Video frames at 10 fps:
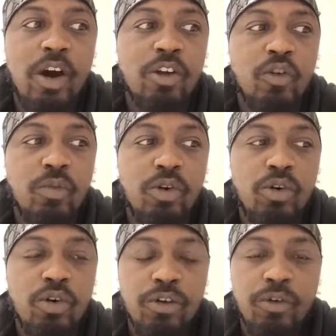honorable,
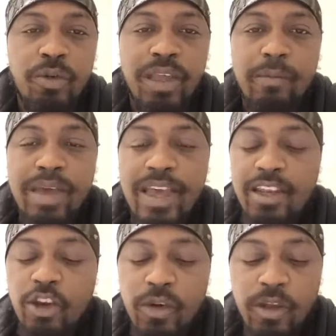great
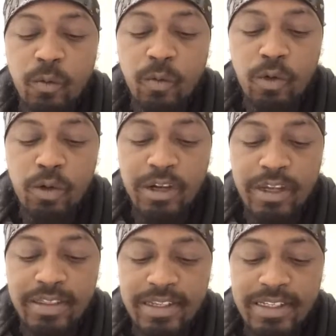man, you're a ruler
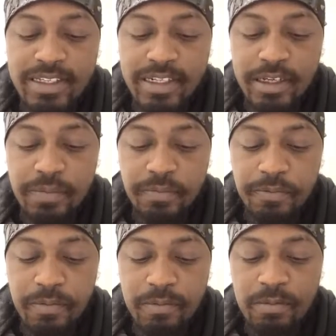in your city.
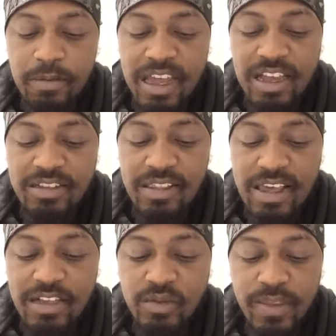
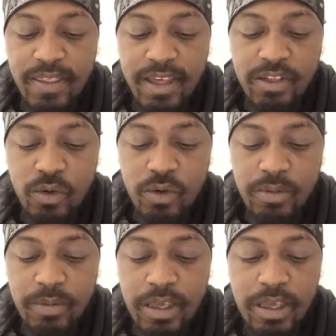That's what they told
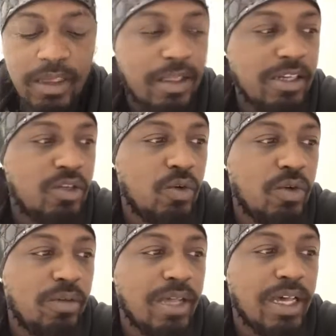him. They
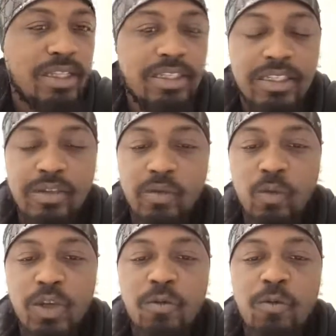told him that, listen,
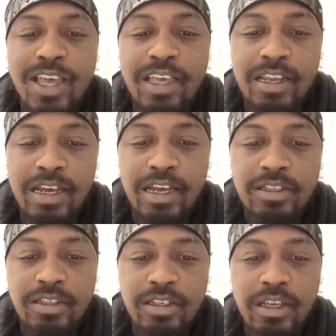they
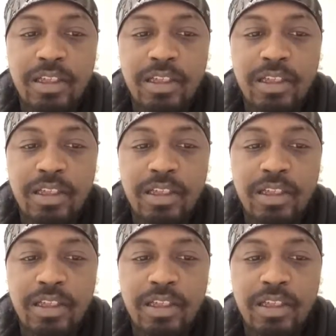recognize